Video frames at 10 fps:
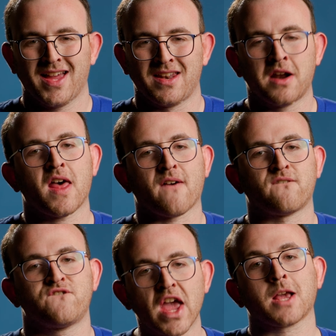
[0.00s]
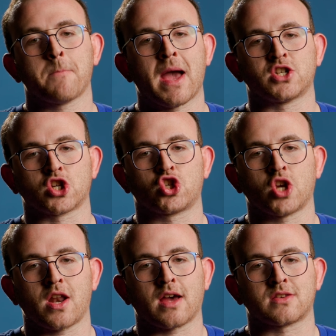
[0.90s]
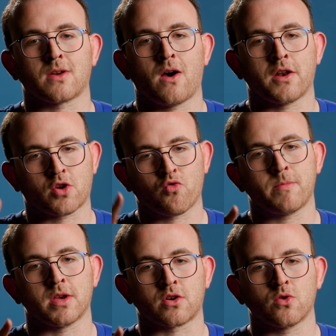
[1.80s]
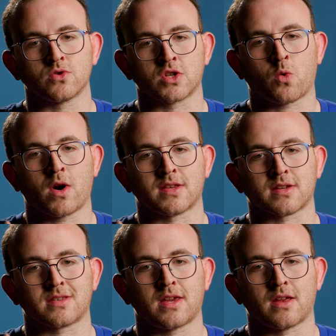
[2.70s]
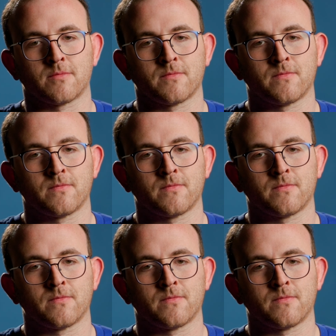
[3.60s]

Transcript: None of that fake magic shit I saw on a Caribbean cruise in 2016.